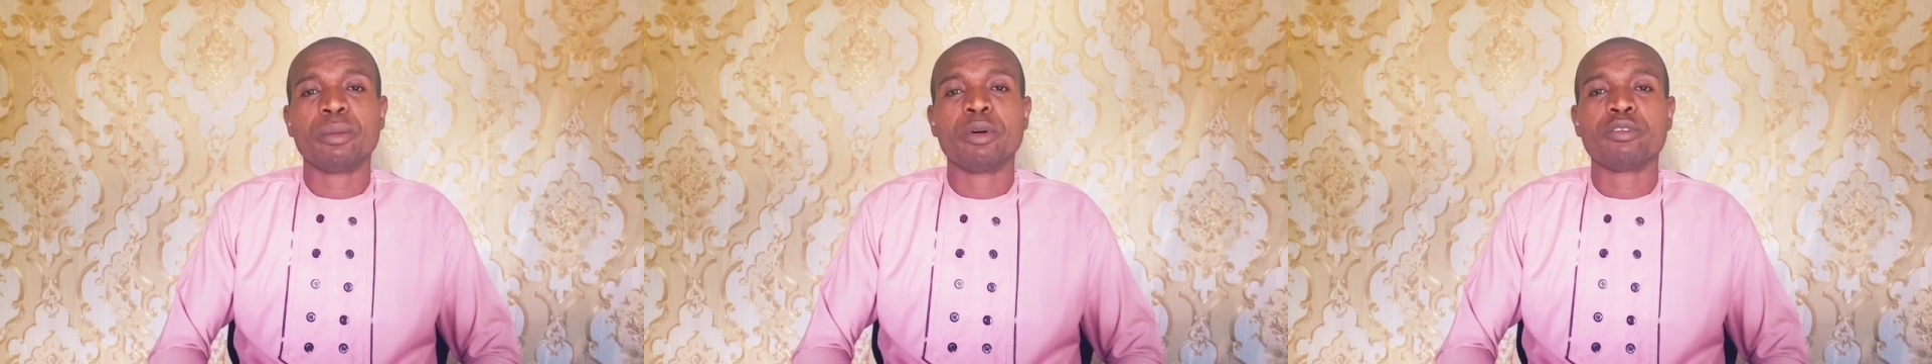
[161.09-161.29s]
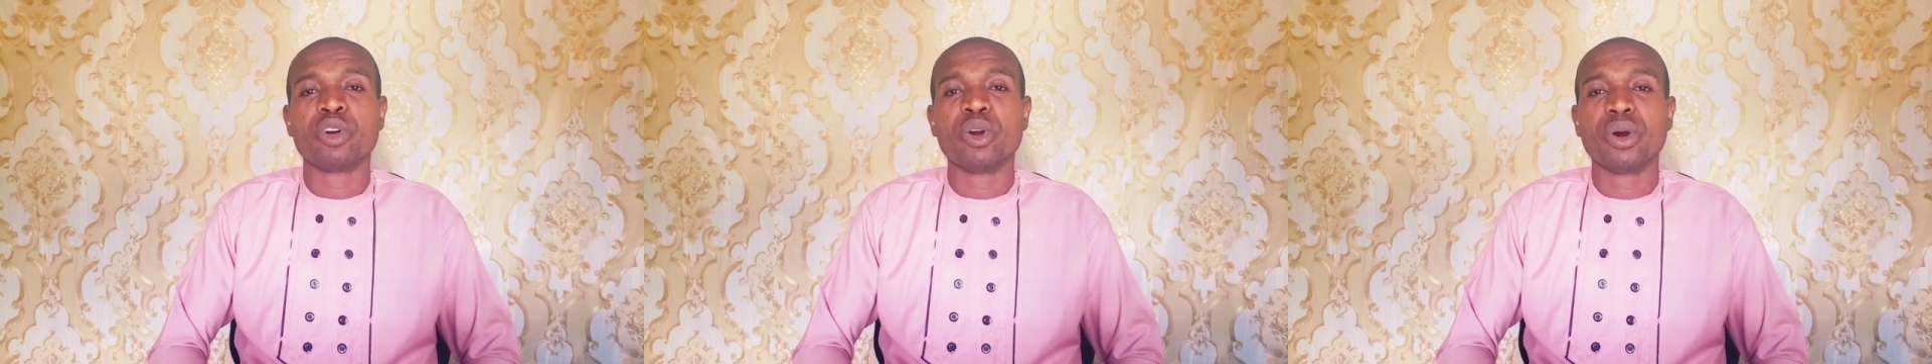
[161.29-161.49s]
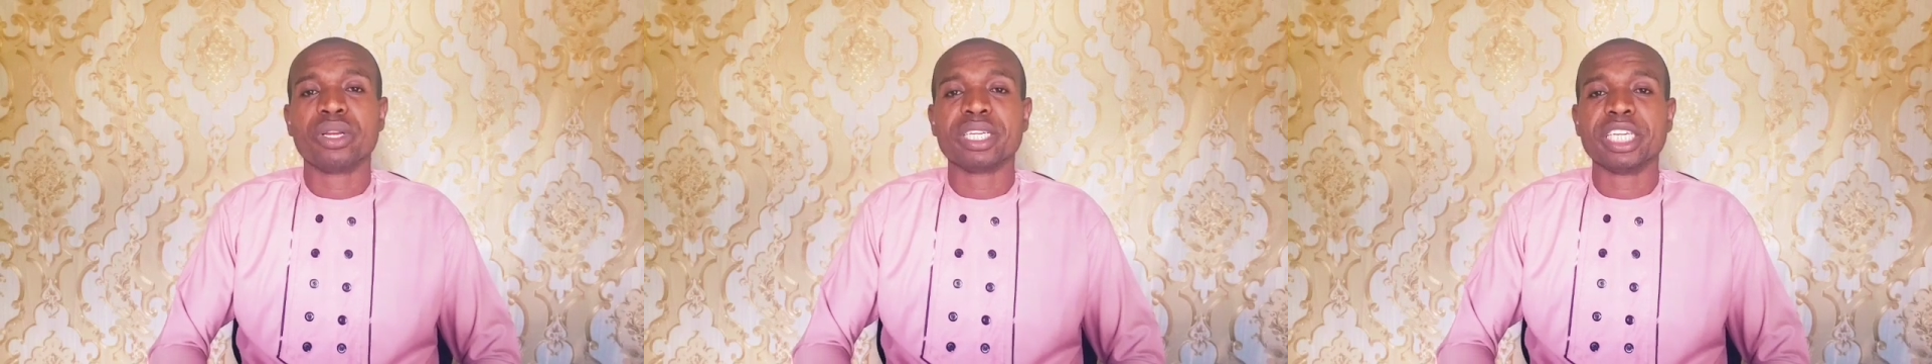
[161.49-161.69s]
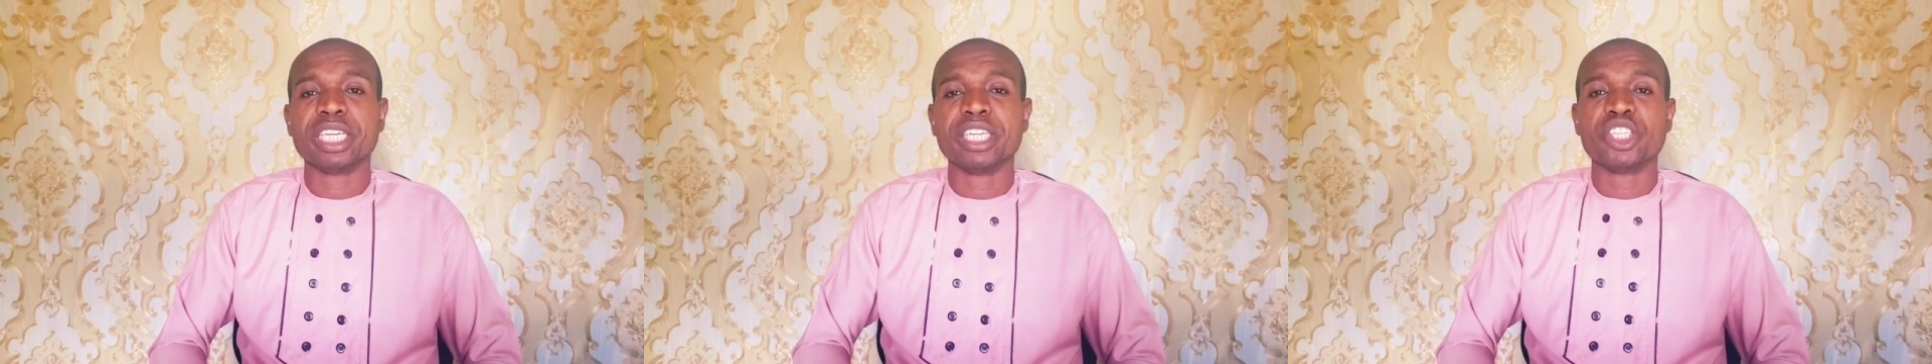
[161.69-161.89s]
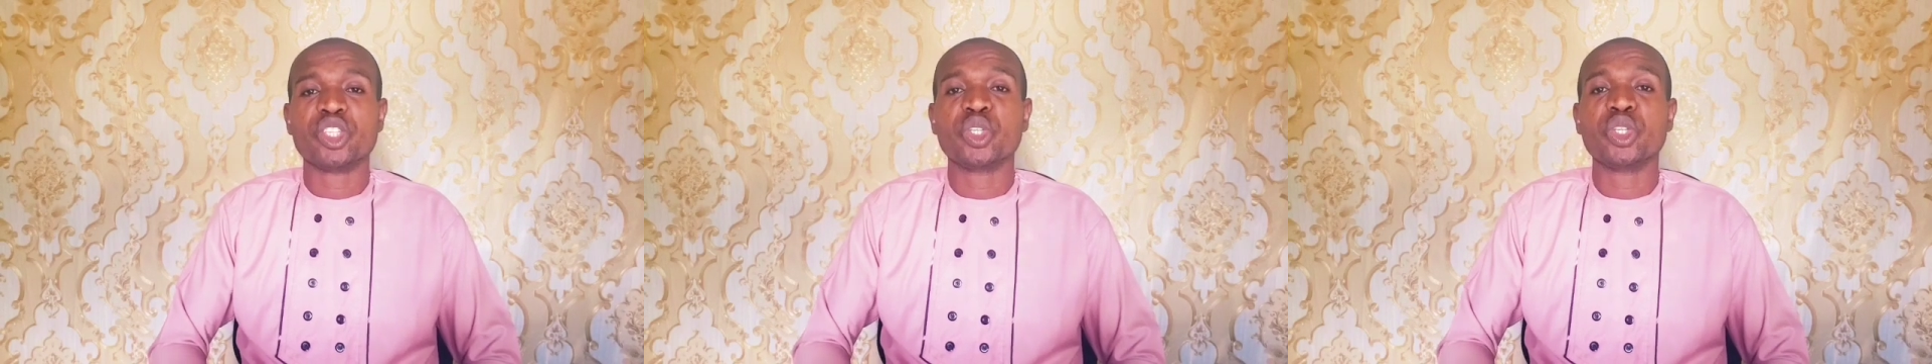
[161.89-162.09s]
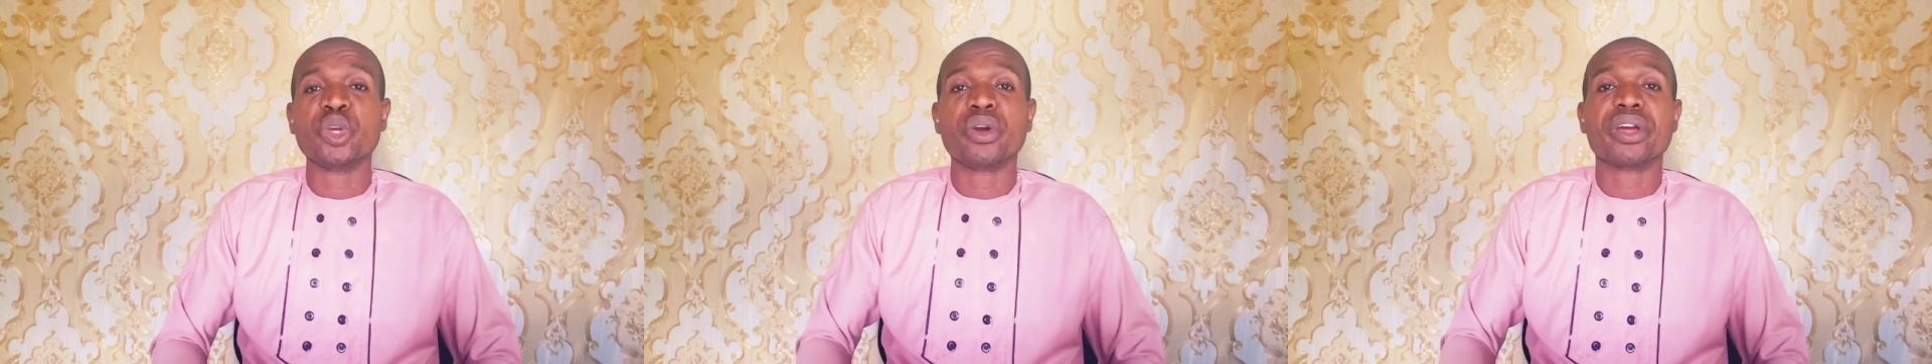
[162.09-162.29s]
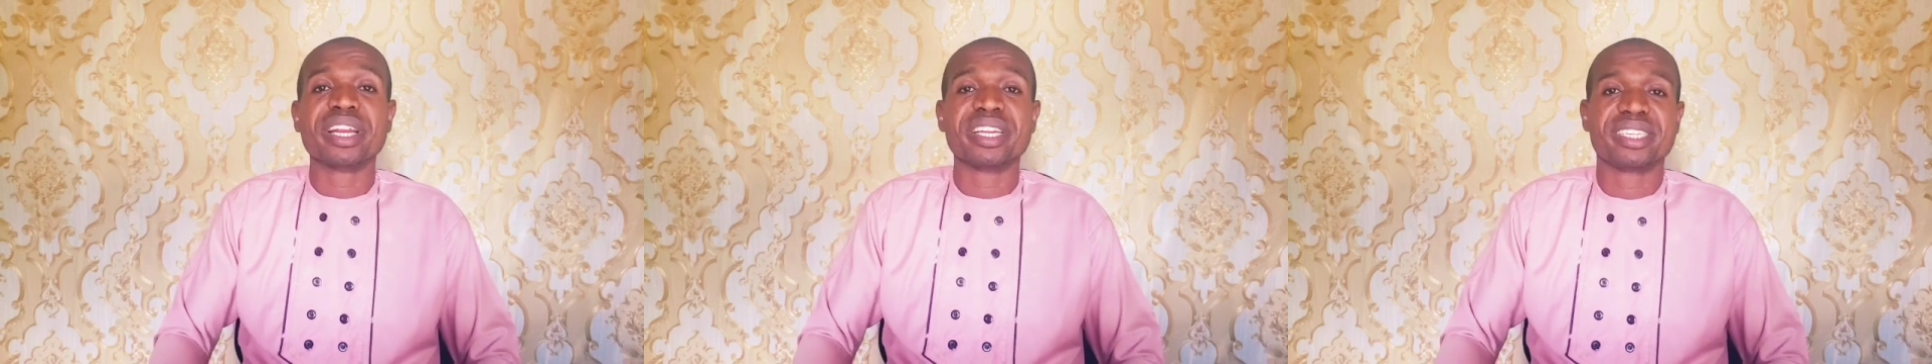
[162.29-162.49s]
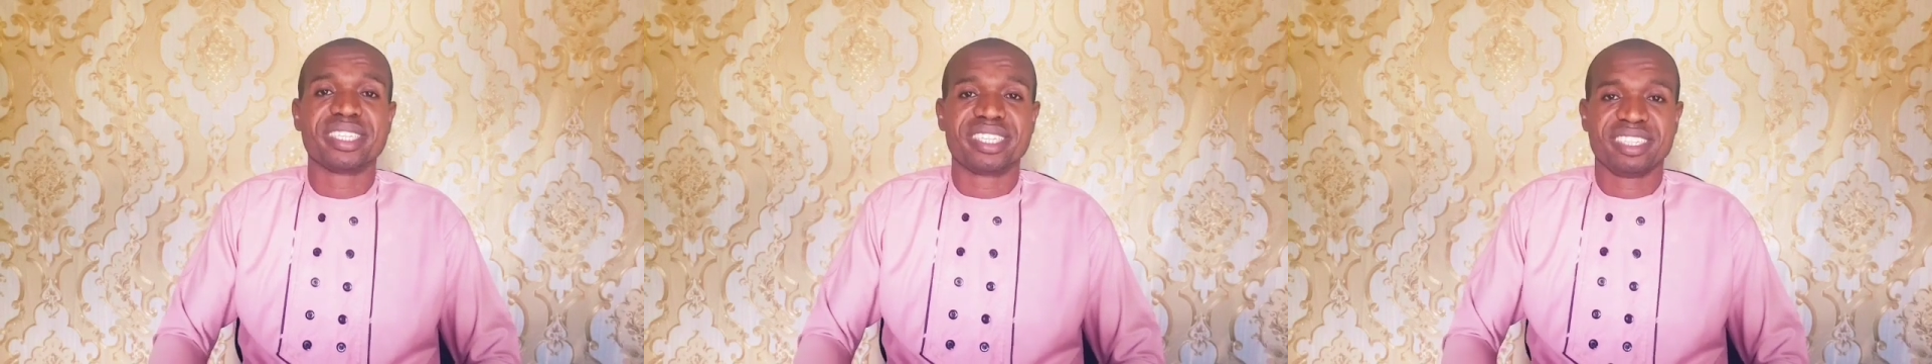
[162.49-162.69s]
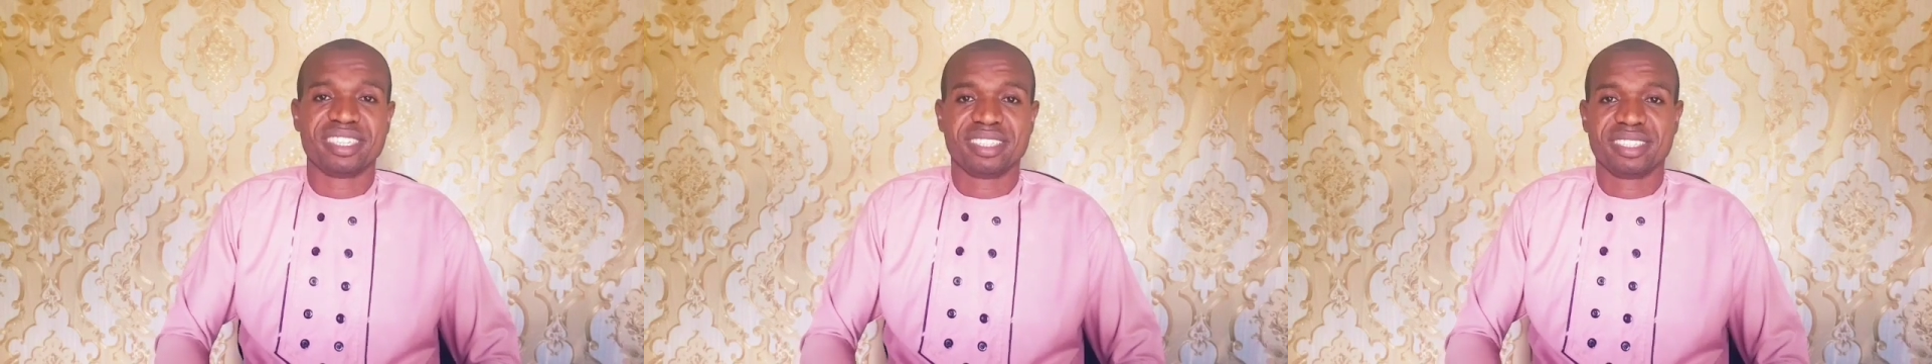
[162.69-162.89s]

of God is theocracy.